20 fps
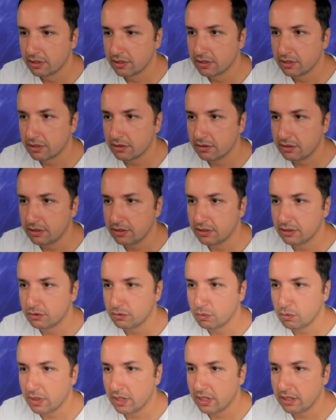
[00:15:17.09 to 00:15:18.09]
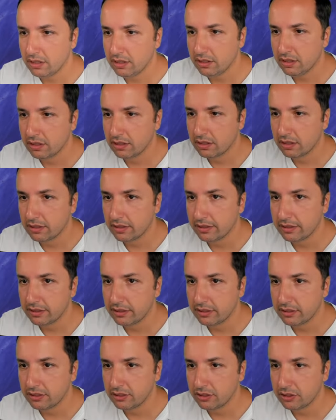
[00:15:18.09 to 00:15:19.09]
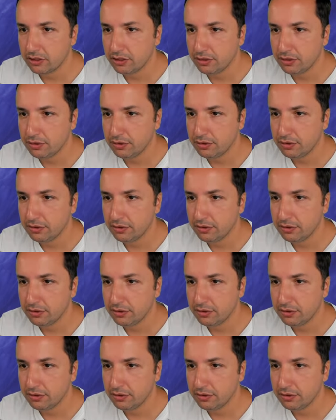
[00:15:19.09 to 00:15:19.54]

so this is one, this is two,